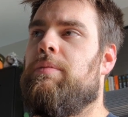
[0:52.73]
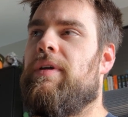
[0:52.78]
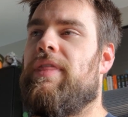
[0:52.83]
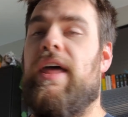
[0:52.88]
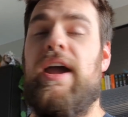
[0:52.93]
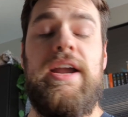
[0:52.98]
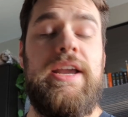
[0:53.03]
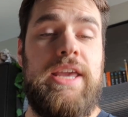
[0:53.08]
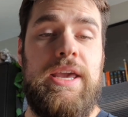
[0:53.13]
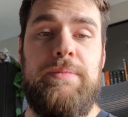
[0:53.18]
But
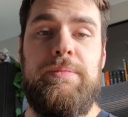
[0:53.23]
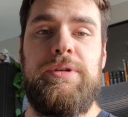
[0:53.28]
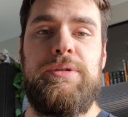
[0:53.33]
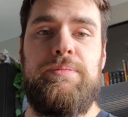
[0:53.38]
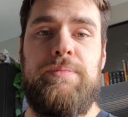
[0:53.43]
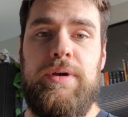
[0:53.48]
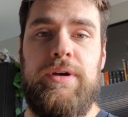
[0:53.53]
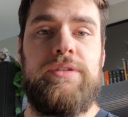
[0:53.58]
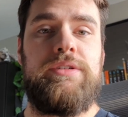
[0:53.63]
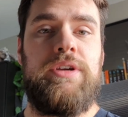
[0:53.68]
that game
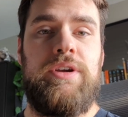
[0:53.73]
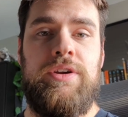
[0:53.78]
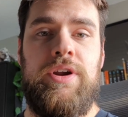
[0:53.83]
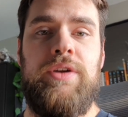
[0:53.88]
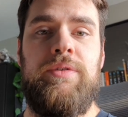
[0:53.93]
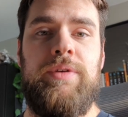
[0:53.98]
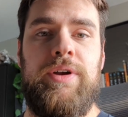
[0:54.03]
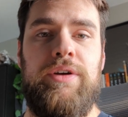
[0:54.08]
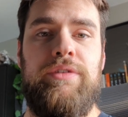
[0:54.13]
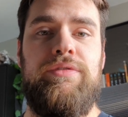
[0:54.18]
is built on
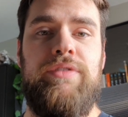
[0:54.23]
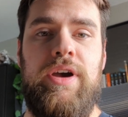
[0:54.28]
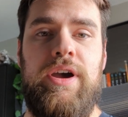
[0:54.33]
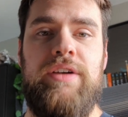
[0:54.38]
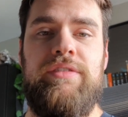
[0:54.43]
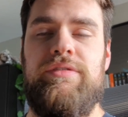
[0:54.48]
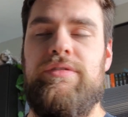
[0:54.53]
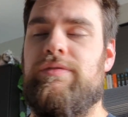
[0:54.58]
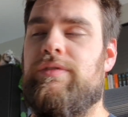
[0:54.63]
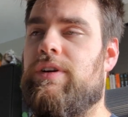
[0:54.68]
Unreal
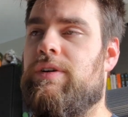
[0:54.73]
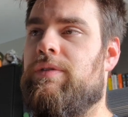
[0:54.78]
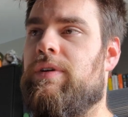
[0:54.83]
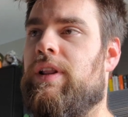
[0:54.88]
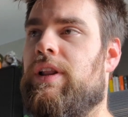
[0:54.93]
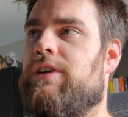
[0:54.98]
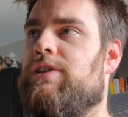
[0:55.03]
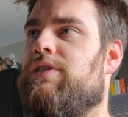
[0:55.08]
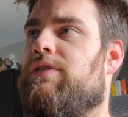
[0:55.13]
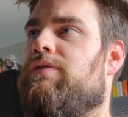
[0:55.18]

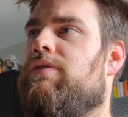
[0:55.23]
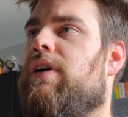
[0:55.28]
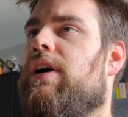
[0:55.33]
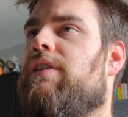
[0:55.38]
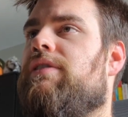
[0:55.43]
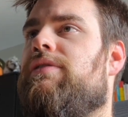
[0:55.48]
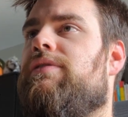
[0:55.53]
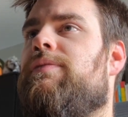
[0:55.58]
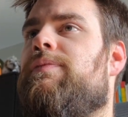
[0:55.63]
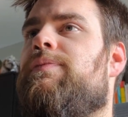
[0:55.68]
Engine
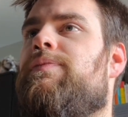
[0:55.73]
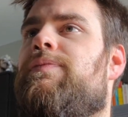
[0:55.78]
5.